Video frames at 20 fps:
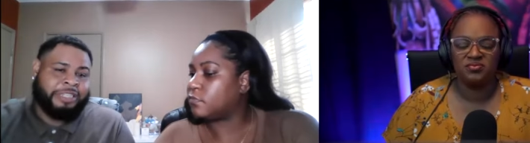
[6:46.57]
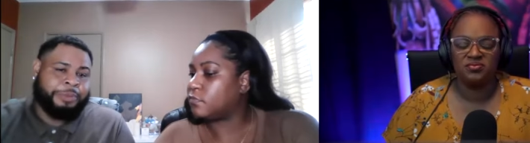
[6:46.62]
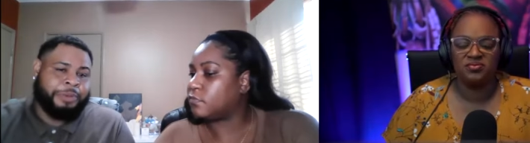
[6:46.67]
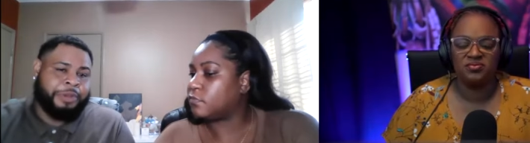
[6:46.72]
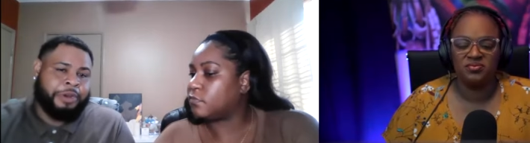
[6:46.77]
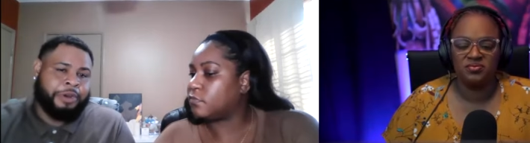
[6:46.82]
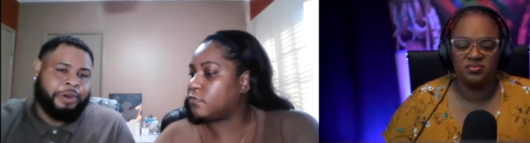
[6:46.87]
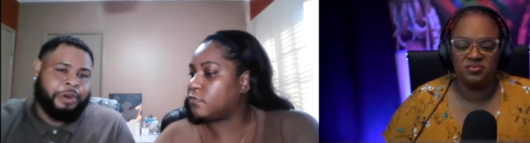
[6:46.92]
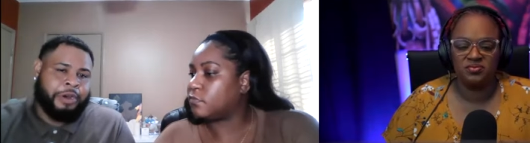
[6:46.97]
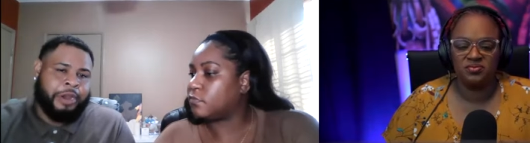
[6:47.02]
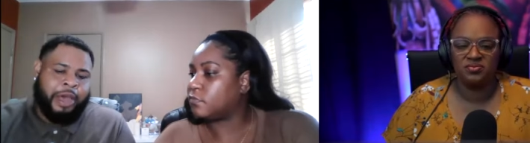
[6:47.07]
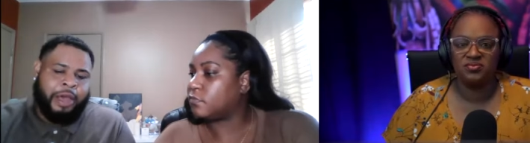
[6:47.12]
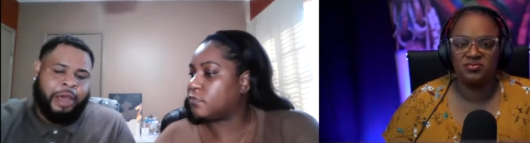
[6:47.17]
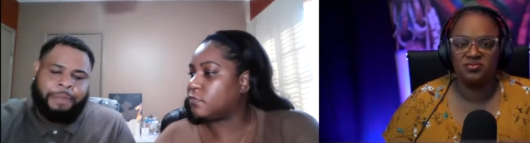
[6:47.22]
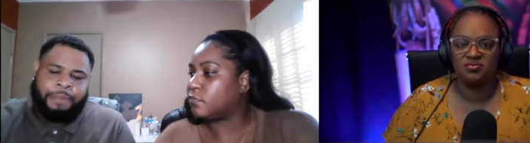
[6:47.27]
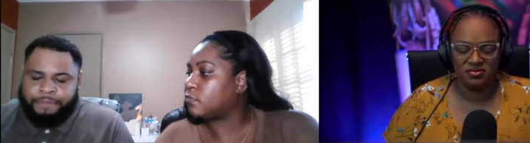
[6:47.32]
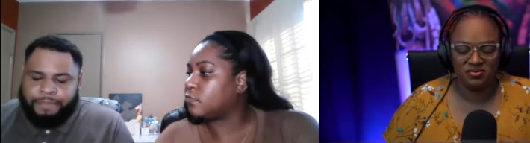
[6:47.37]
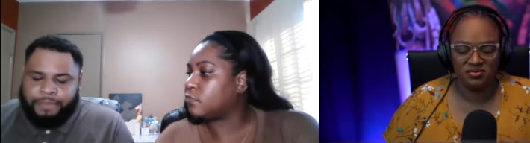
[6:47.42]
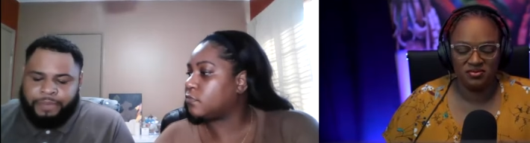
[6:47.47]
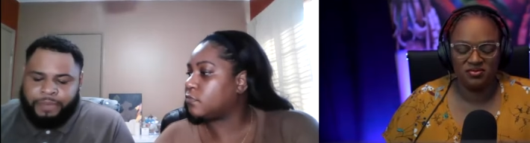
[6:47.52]
Speaker 1: minute or
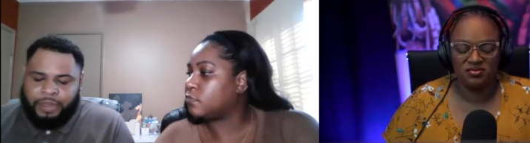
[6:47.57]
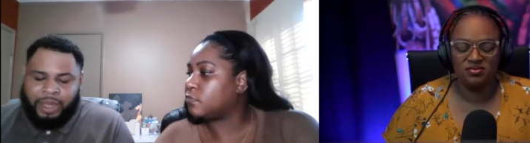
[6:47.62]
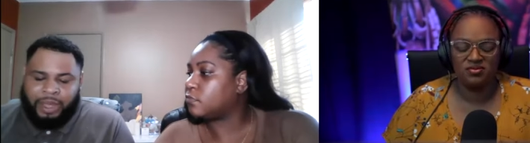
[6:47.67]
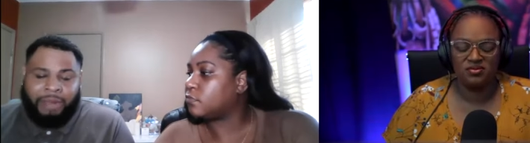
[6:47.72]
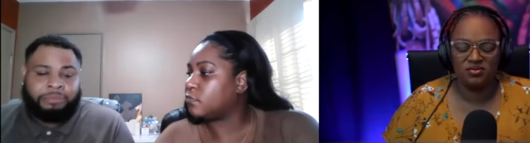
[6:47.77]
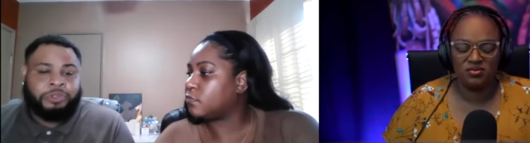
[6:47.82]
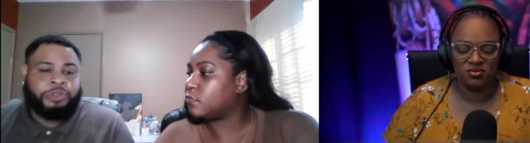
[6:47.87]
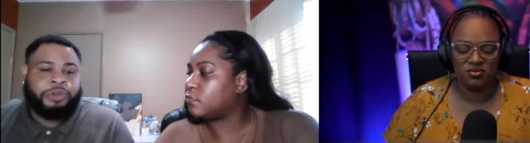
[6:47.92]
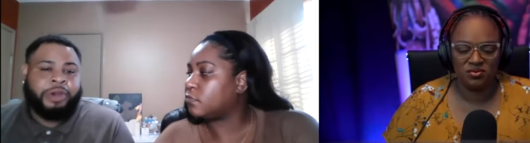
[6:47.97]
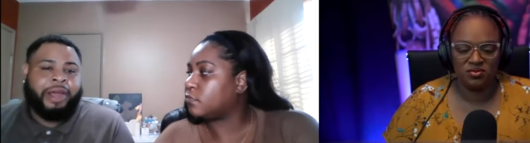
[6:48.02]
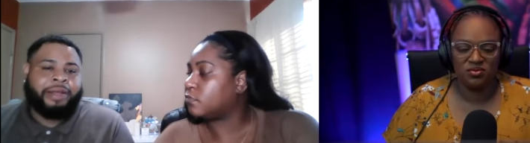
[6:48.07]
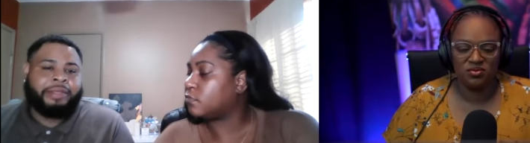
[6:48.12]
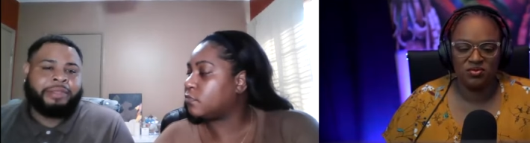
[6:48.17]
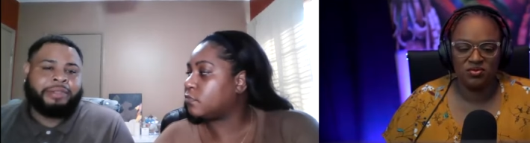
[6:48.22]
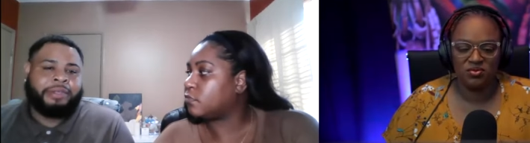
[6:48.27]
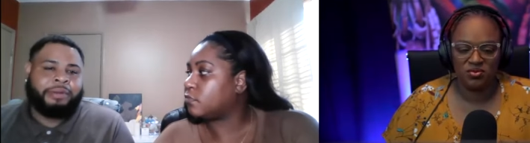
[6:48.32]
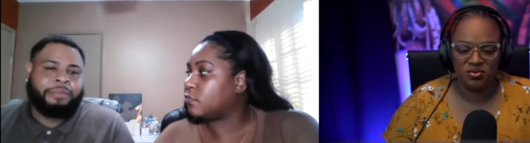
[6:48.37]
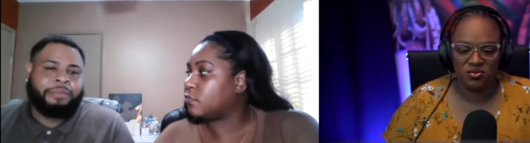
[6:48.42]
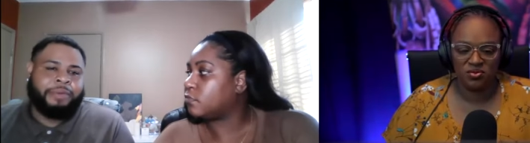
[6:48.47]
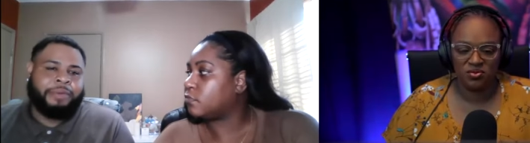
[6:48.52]
not, I'm trying
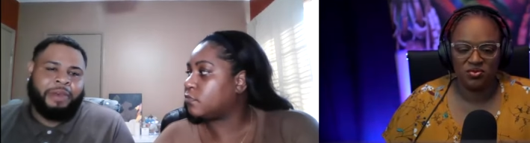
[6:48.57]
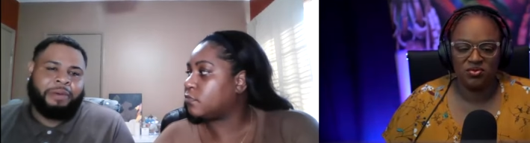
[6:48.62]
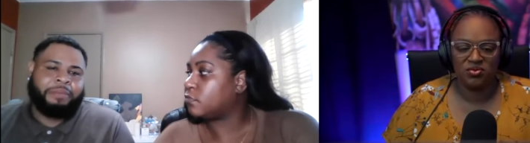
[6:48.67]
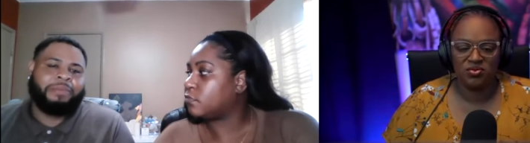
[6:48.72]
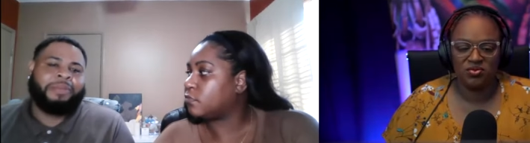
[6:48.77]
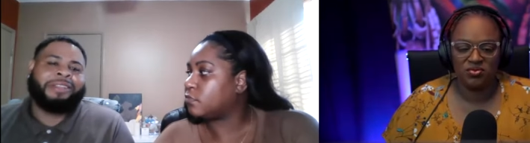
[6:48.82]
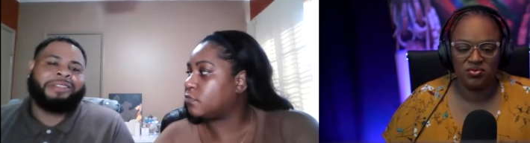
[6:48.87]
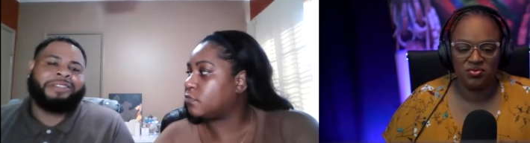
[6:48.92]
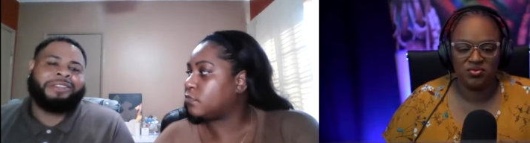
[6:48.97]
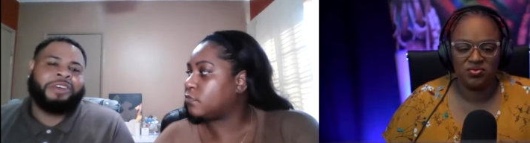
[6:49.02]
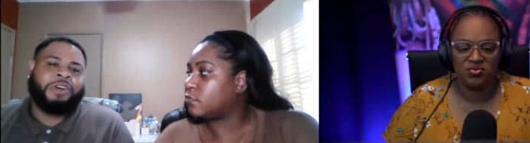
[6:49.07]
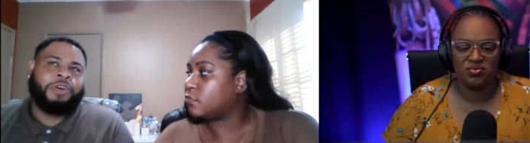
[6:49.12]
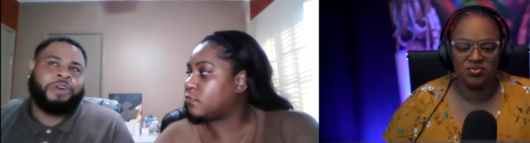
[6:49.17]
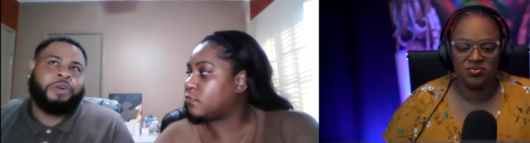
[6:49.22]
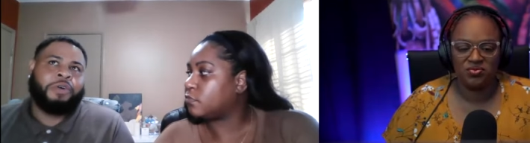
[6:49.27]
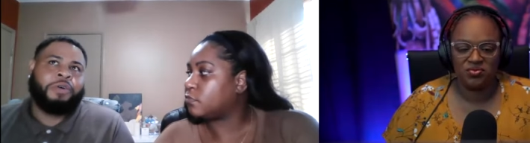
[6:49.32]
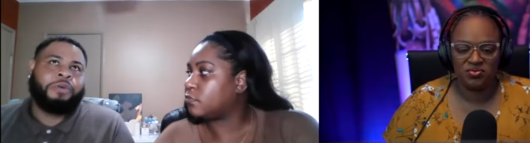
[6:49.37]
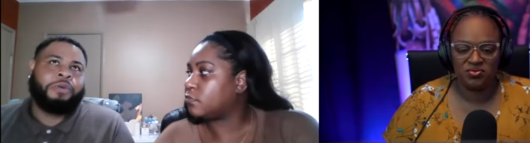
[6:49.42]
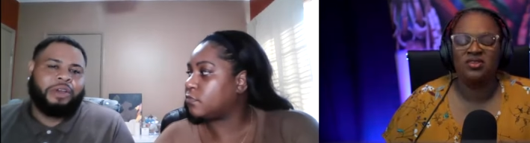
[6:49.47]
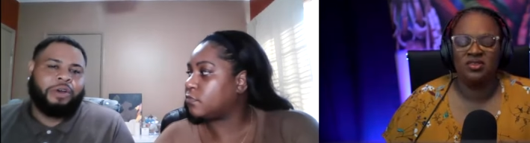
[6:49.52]
to, but let's
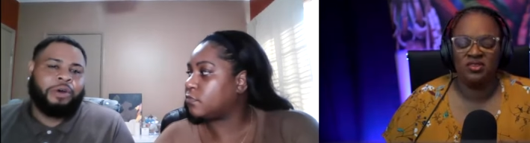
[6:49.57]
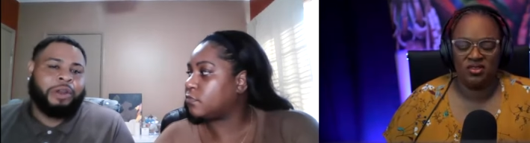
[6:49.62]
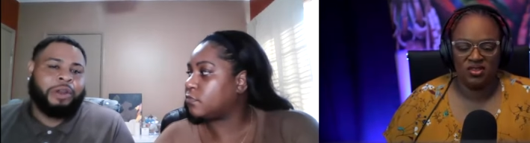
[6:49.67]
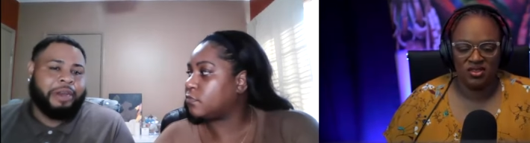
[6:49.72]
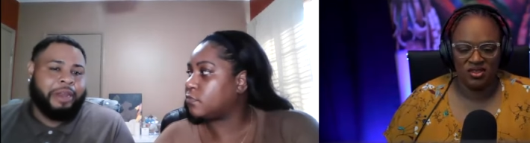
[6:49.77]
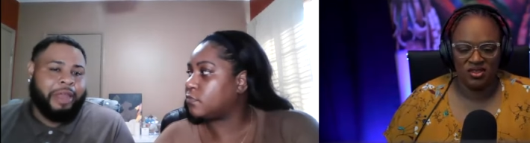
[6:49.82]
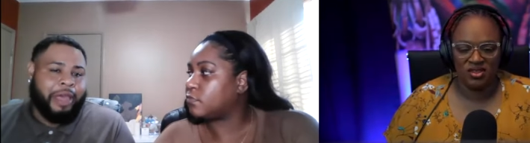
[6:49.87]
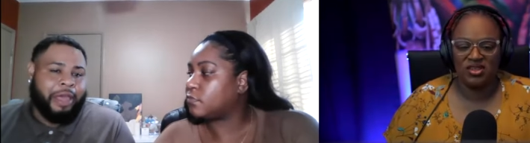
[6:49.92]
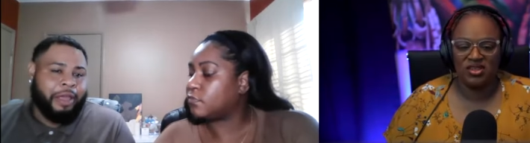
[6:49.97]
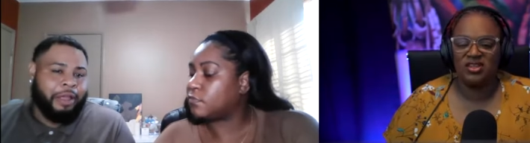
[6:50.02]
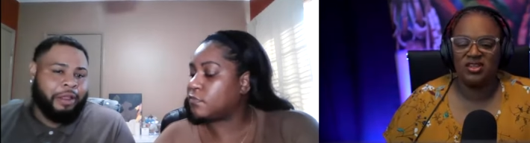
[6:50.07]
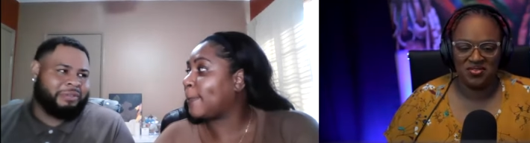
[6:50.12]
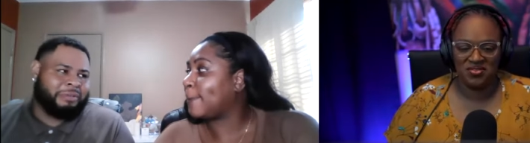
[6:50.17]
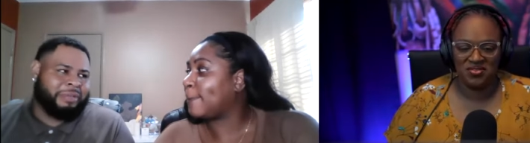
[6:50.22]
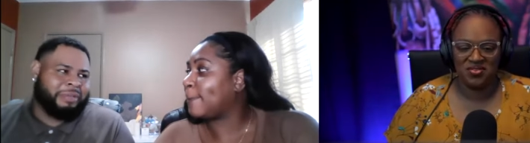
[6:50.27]
go on a date.